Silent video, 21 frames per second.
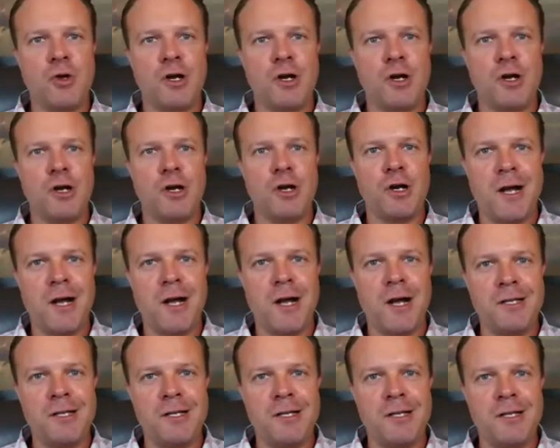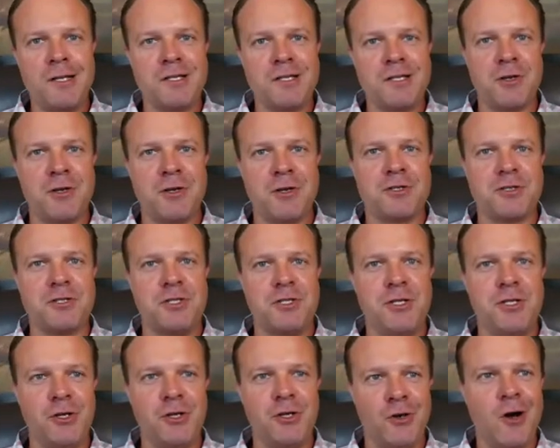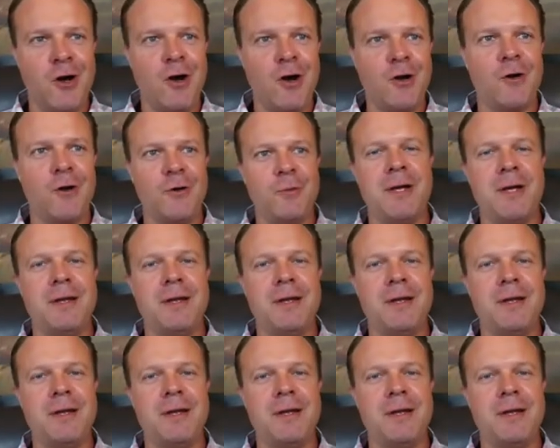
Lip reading: concepts are still hard,